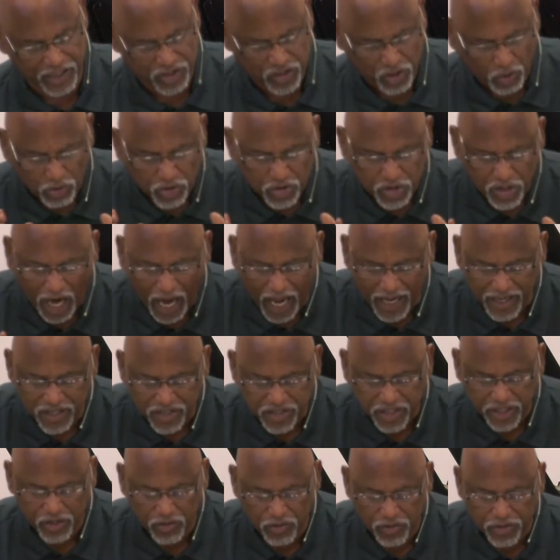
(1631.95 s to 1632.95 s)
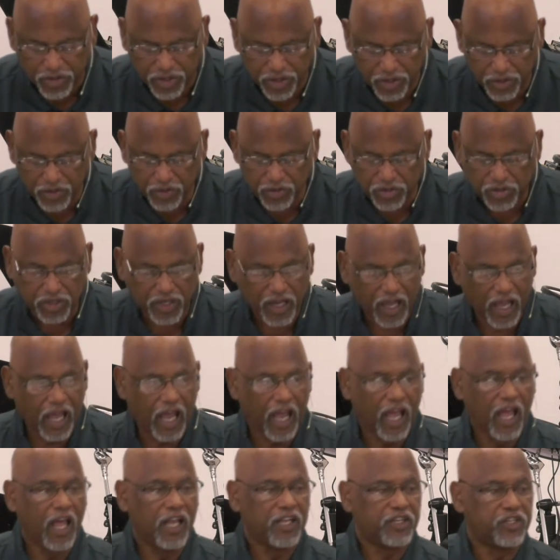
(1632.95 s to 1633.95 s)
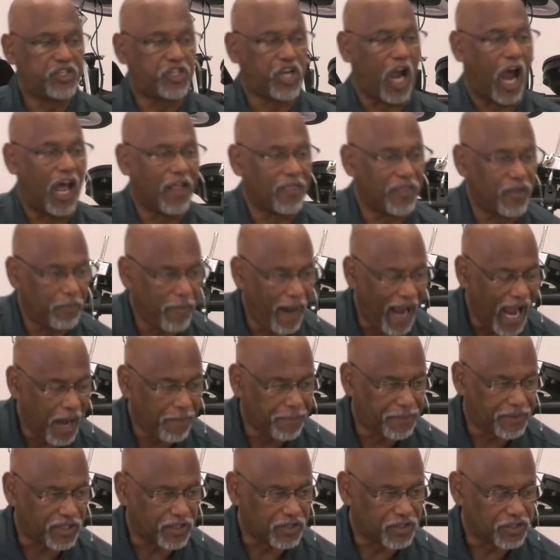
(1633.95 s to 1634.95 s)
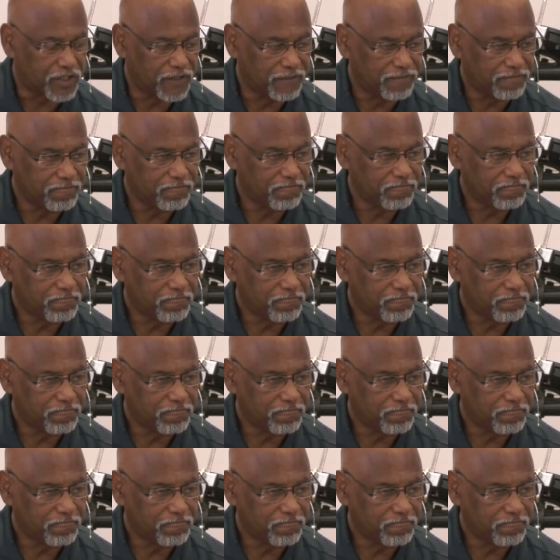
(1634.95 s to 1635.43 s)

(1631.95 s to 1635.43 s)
And so John has introduced John the Baptist.